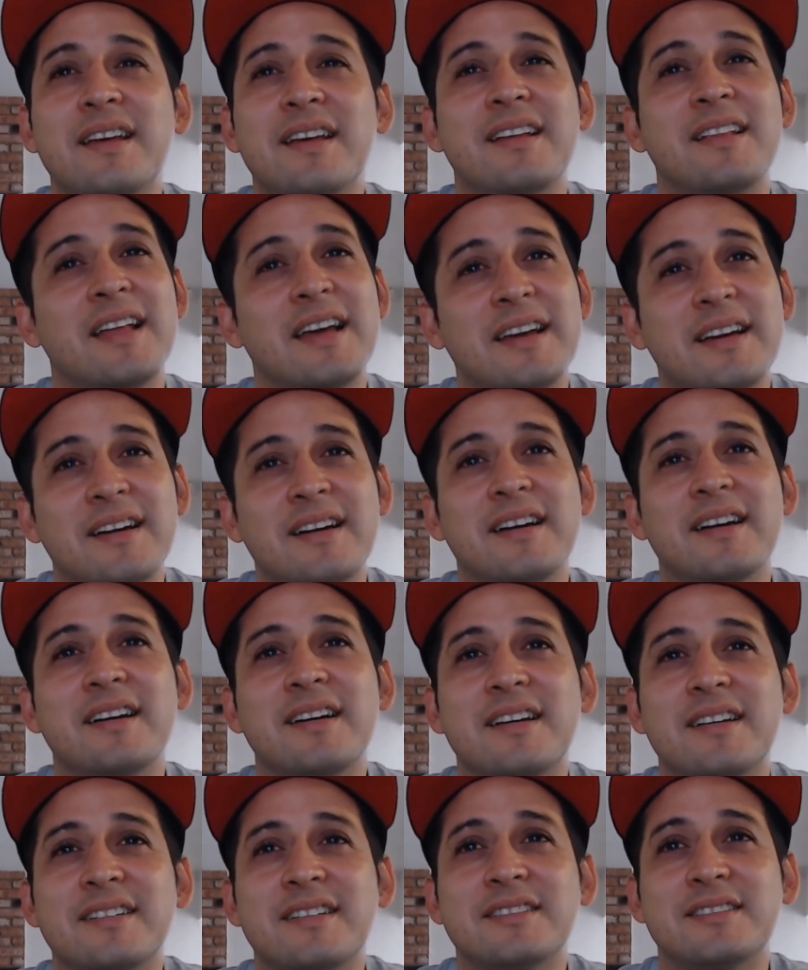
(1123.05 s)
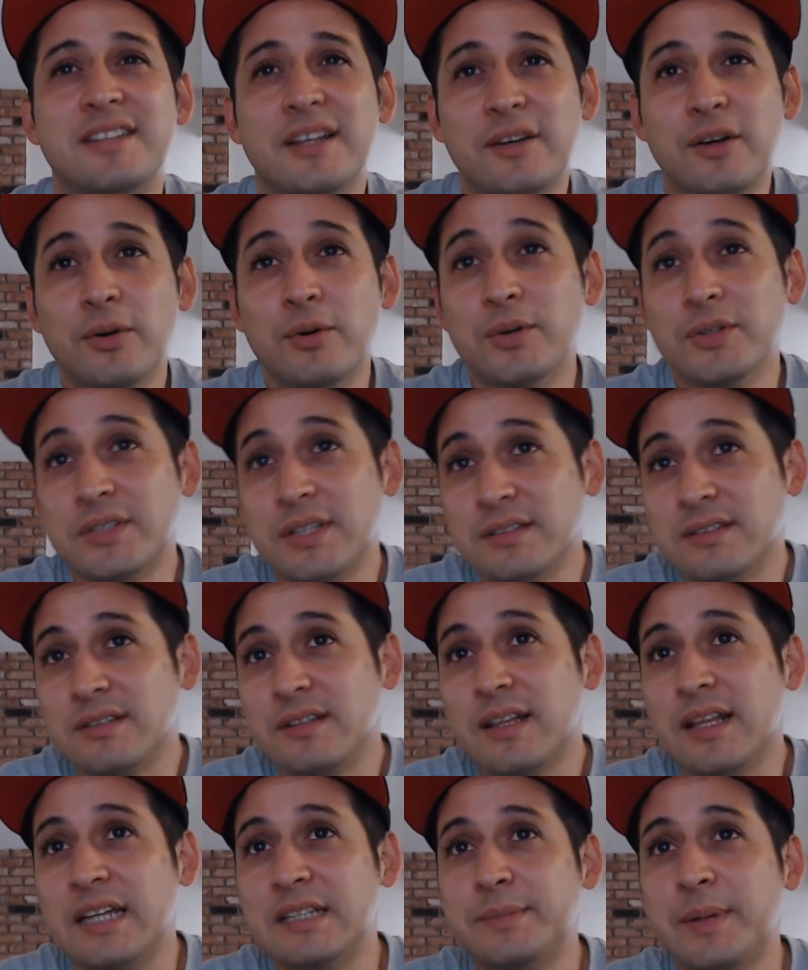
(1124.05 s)
like Sengoku says in the
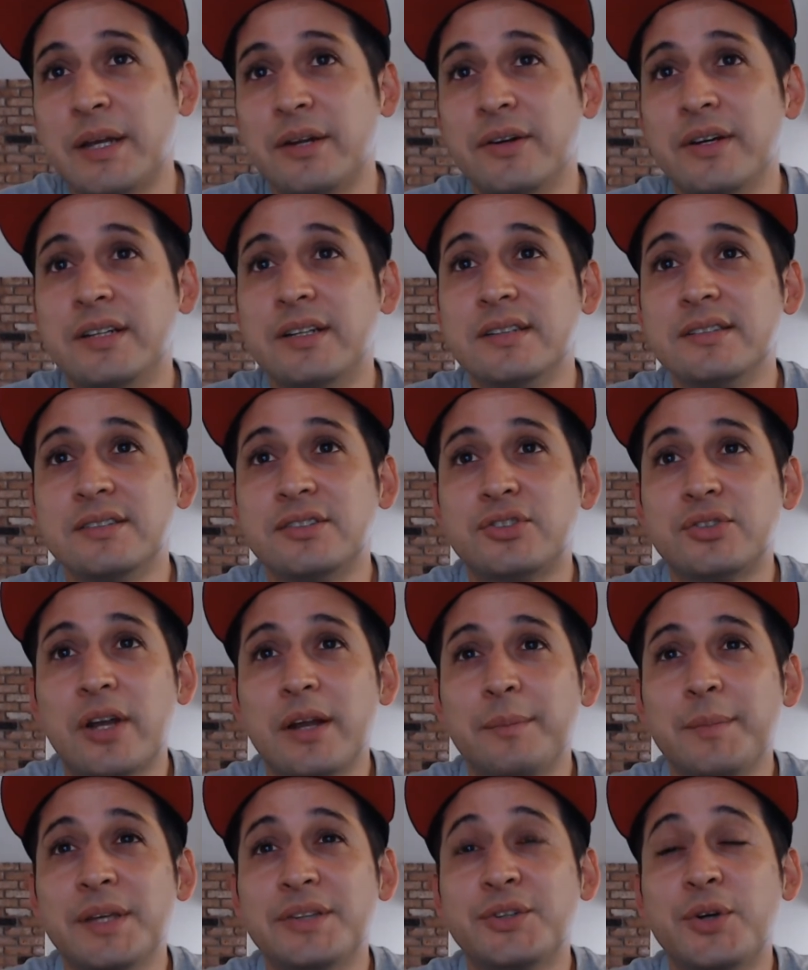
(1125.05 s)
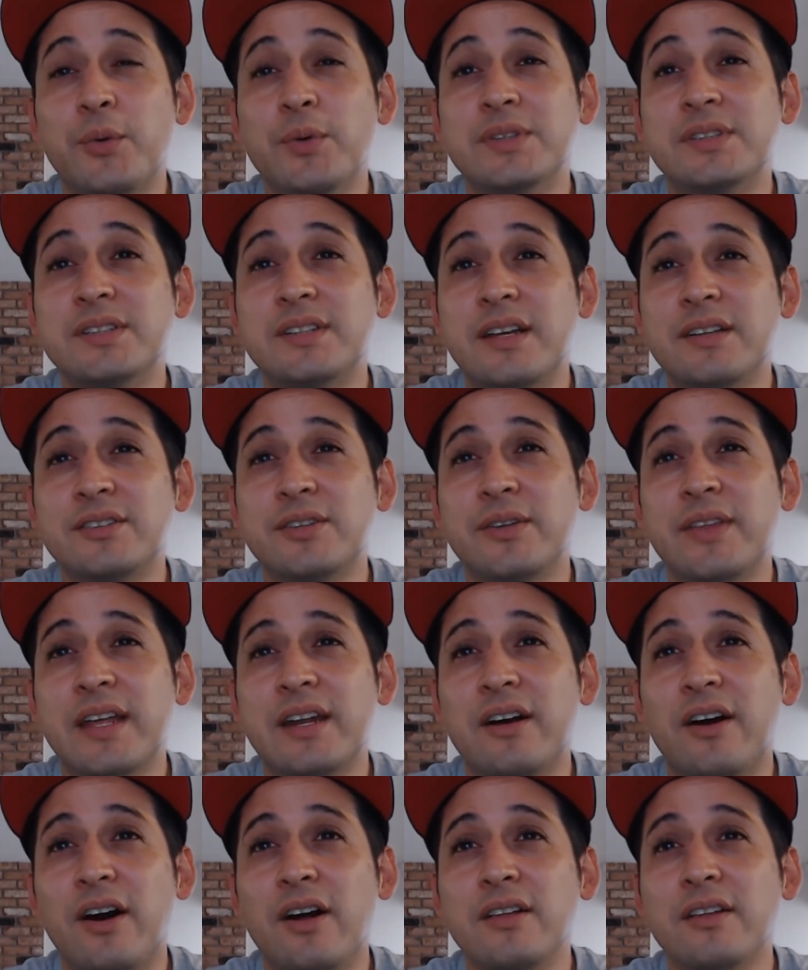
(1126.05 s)
last panel, it doesn't strike me as coincidental that
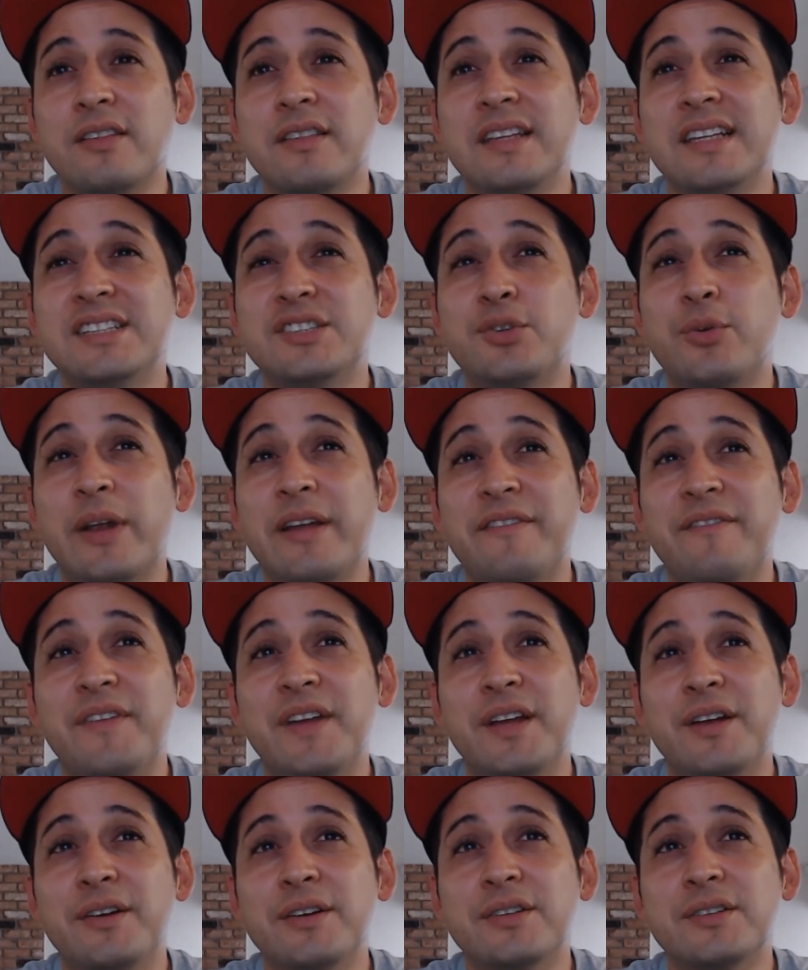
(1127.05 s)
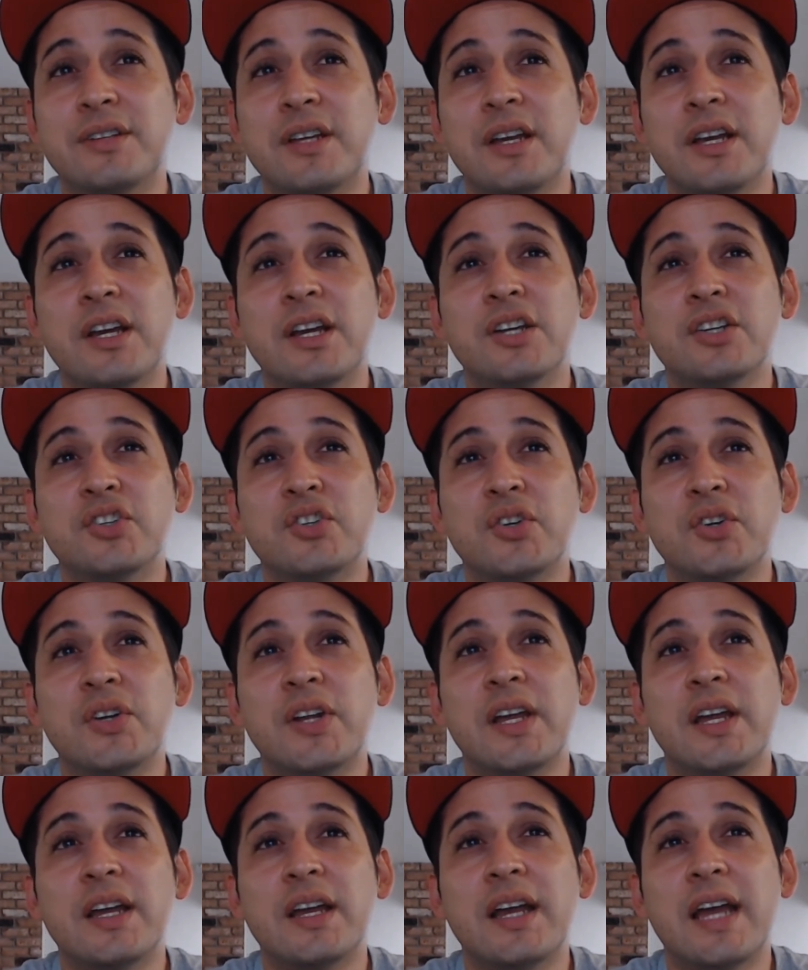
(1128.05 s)
all of these great figures should
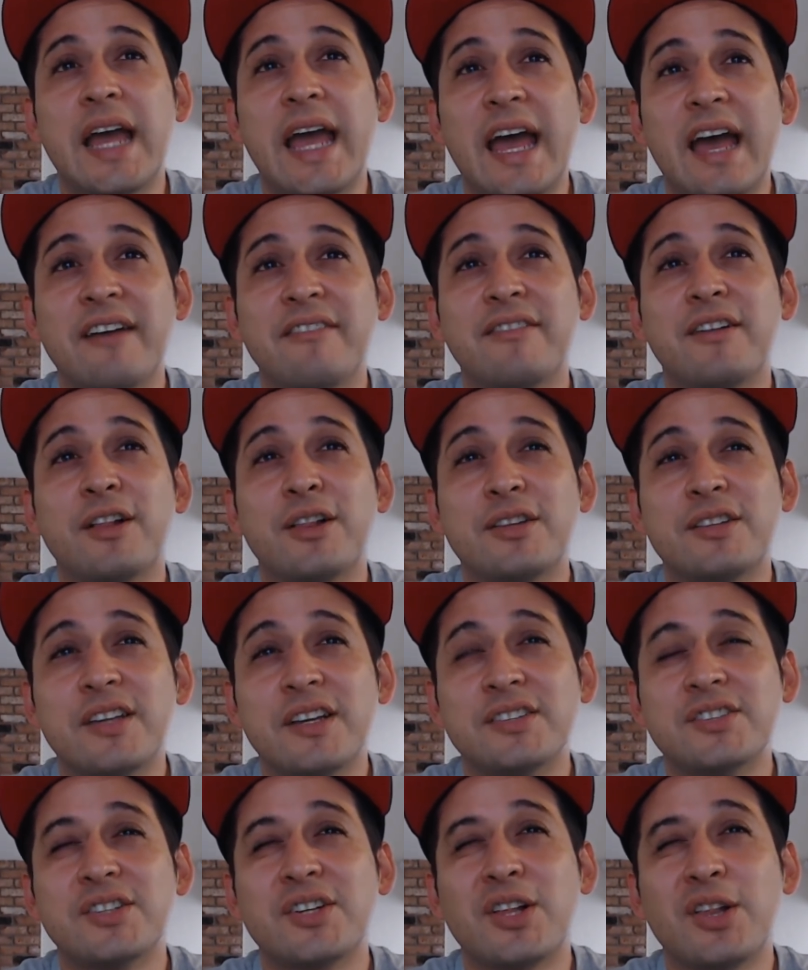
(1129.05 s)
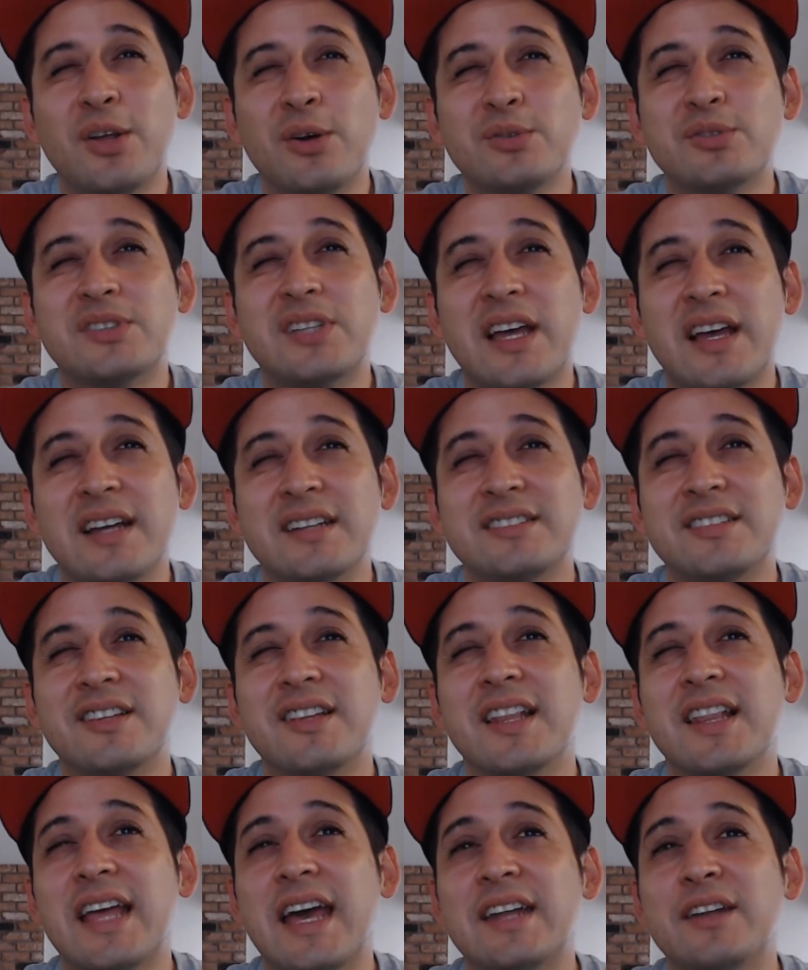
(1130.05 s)
have such close ties to the
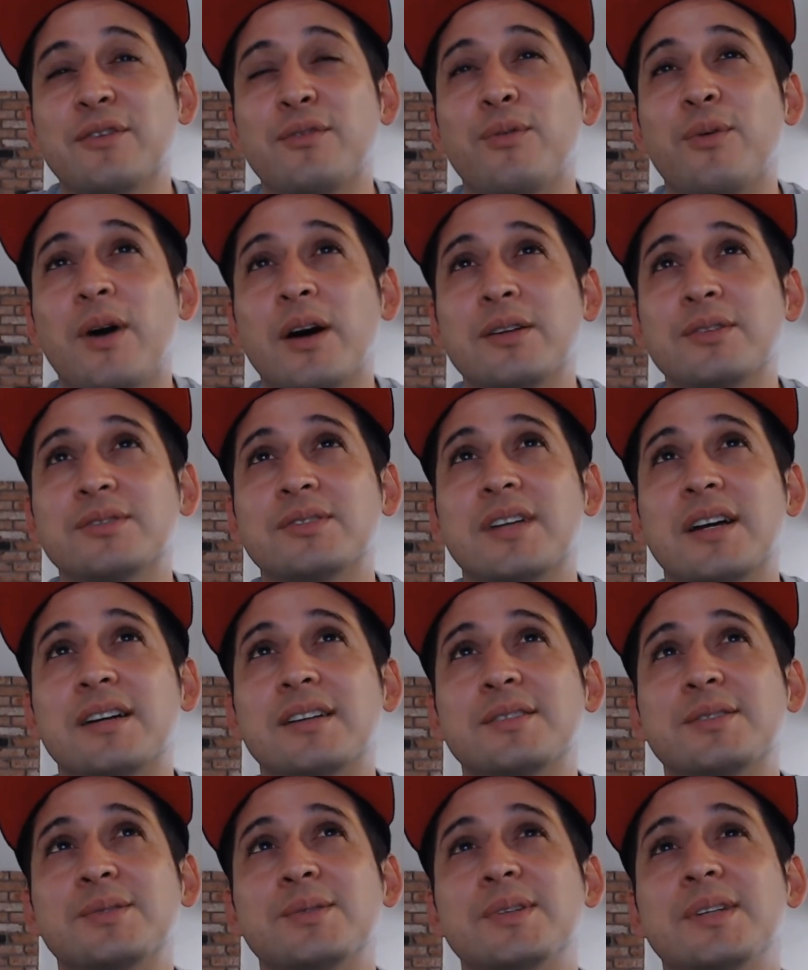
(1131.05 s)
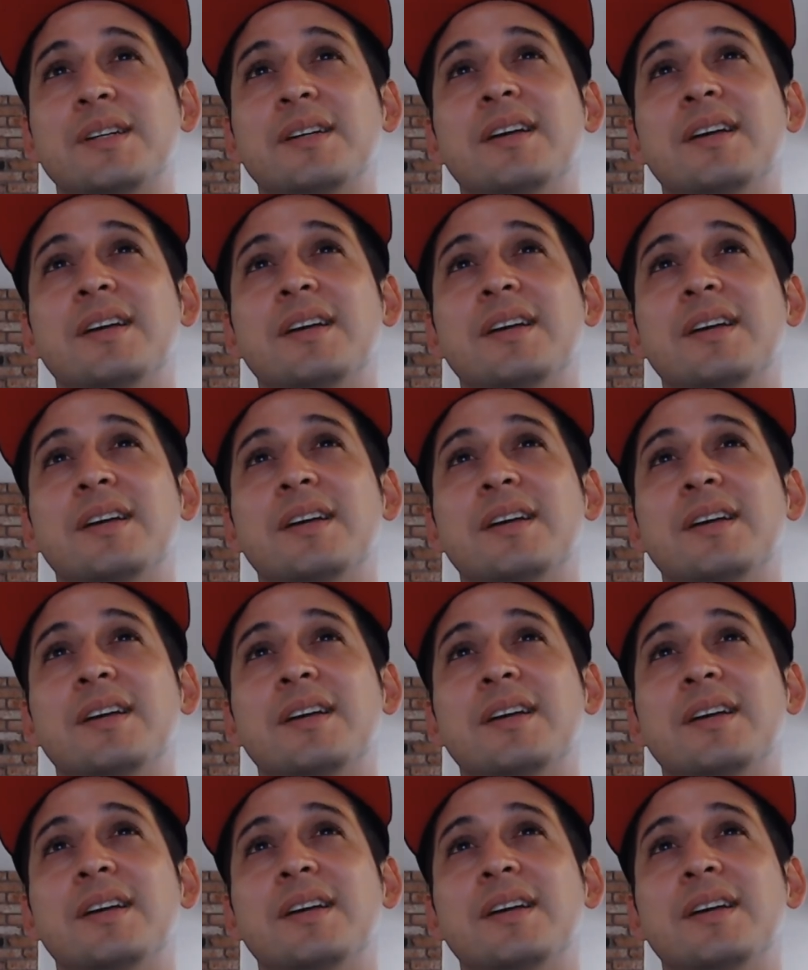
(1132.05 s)
land of Wano Sakazuki.